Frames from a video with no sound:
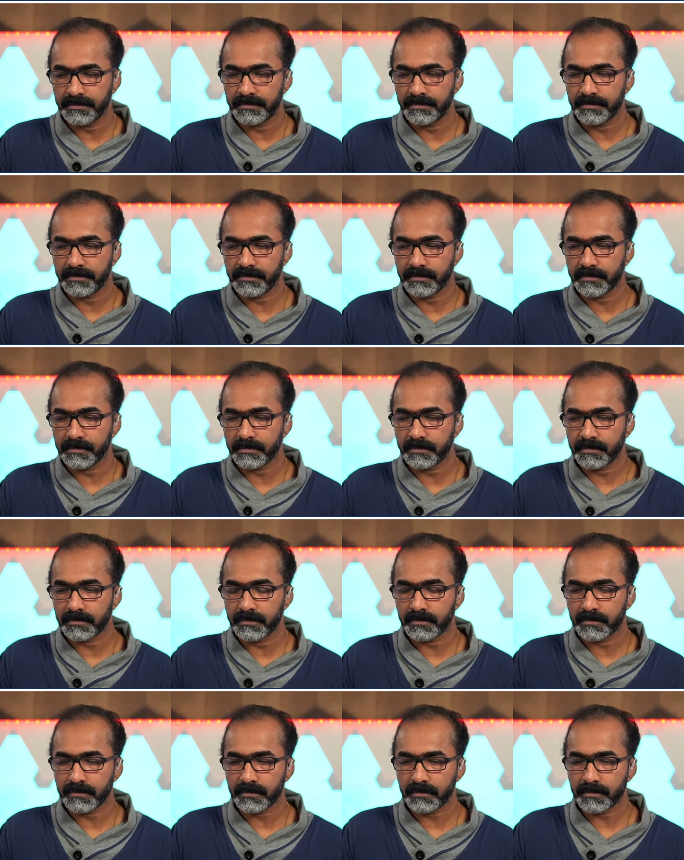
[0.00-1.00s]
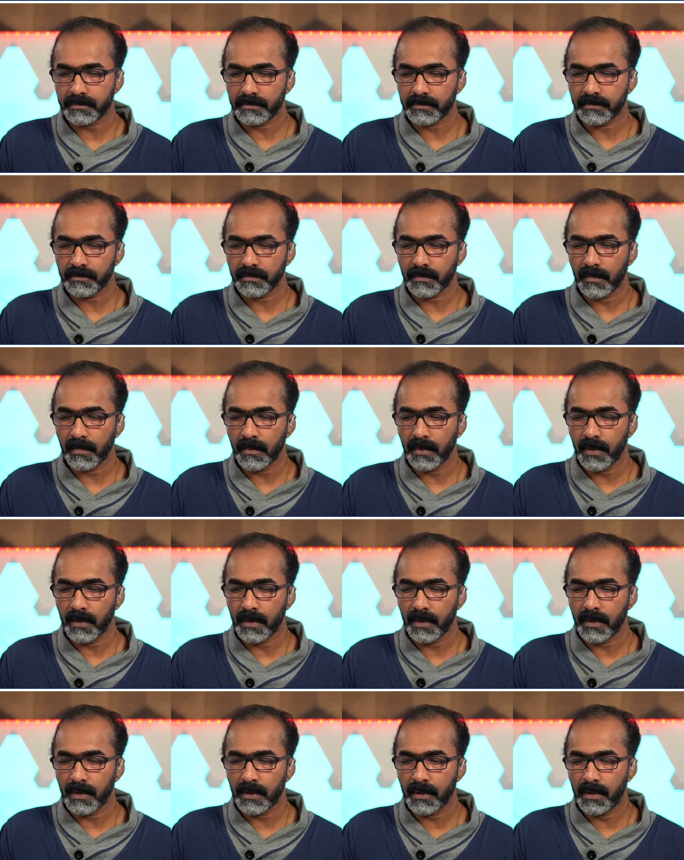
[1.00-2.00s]

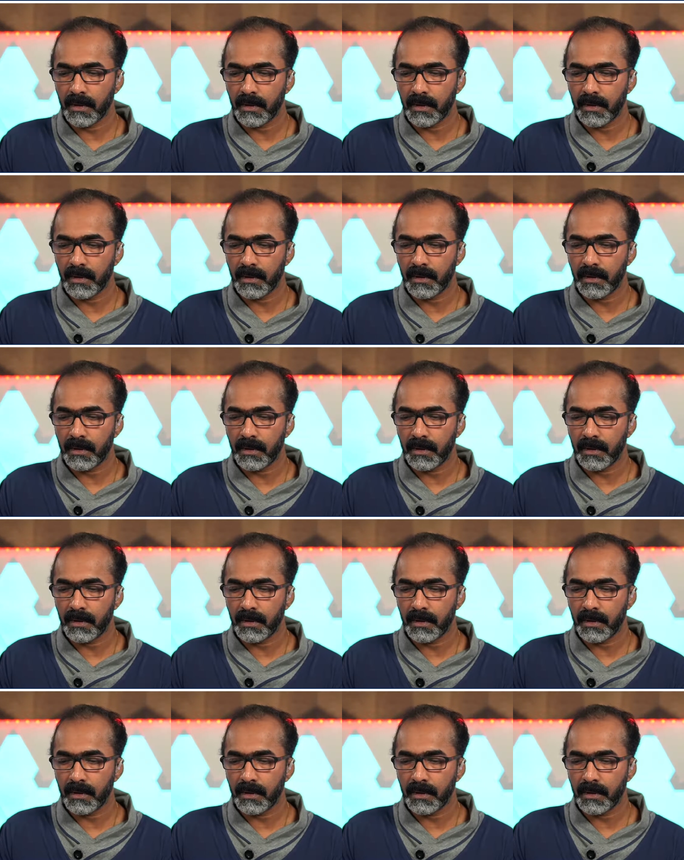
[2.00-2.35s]
No one is speaking in this clip.